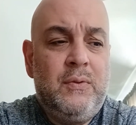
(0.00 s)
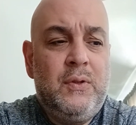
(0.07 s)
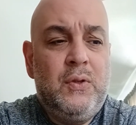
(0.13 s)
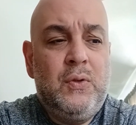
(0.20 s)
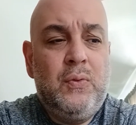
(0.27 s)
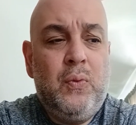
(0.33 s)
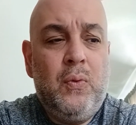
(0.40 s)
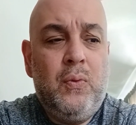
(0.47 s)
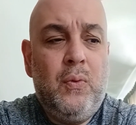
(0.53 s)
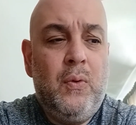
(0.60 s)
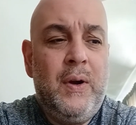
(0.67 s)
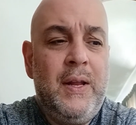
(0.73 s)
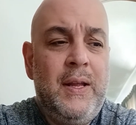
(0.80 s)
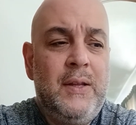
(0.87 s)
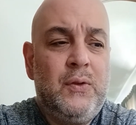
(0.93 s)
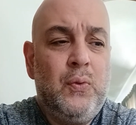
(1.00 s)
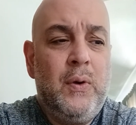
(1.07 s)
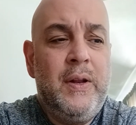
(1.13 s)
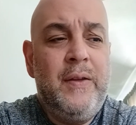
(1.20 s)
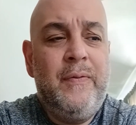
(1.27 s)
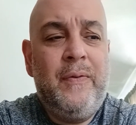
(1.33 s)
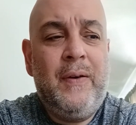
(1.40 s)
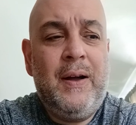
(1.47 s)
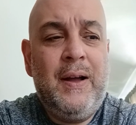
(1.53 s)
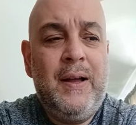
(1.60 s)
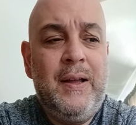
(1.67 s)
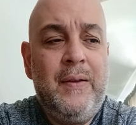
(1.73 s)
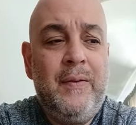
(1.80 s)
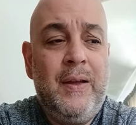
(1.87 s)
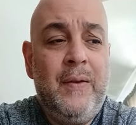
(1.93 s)
20,
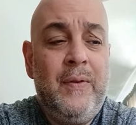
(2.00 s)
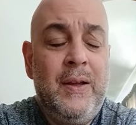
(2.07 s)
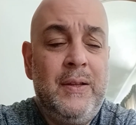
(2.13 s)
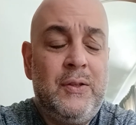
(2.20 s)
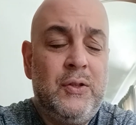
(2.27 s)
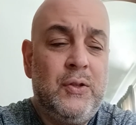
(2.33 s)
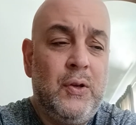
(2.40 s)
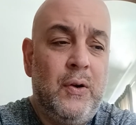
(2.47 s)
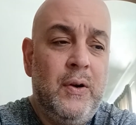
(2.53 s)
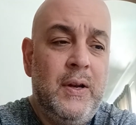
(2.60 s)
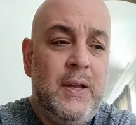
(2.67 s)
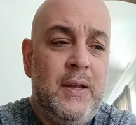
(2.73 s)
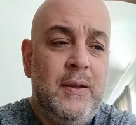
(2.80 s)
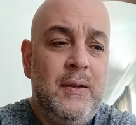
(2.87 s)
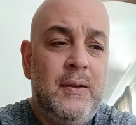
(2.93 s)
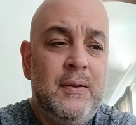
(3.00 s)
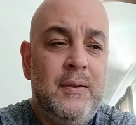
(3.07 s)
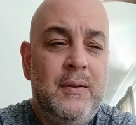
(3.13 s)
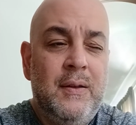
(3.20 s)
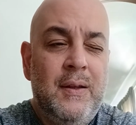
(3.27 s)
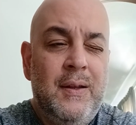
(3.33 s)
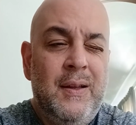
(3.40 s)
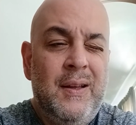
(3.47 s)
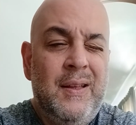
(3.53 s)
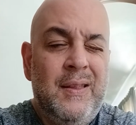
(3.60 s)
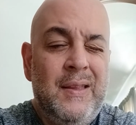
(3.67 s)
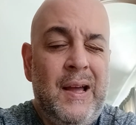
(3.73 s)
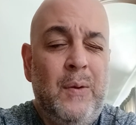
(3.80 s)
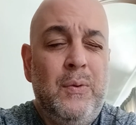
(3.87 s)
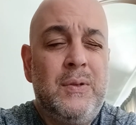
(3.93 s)
25, if it hits 30,
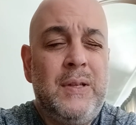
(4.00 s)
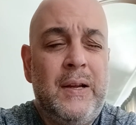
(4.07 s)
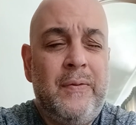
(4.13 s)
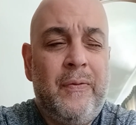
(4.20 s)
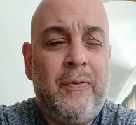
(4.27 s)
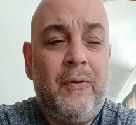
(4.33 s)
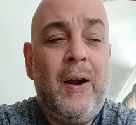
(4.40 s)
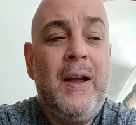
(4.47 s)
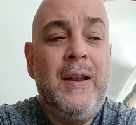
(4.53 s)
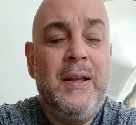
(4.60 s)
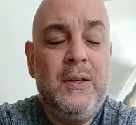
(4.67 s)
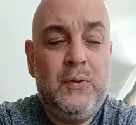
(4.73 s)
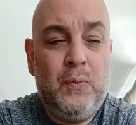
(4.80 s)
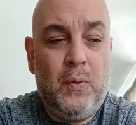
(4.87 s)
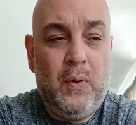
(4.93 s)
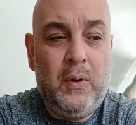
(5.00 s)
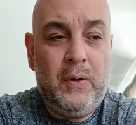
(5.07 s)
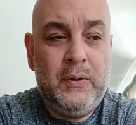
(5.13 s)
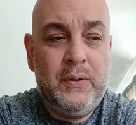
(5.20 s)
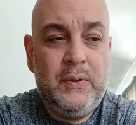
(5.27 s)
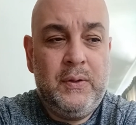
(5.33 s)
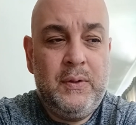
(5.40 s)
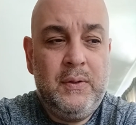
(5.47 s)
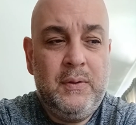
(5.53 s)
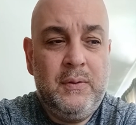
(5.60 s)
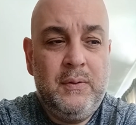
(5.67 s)
that was like Friday's walls.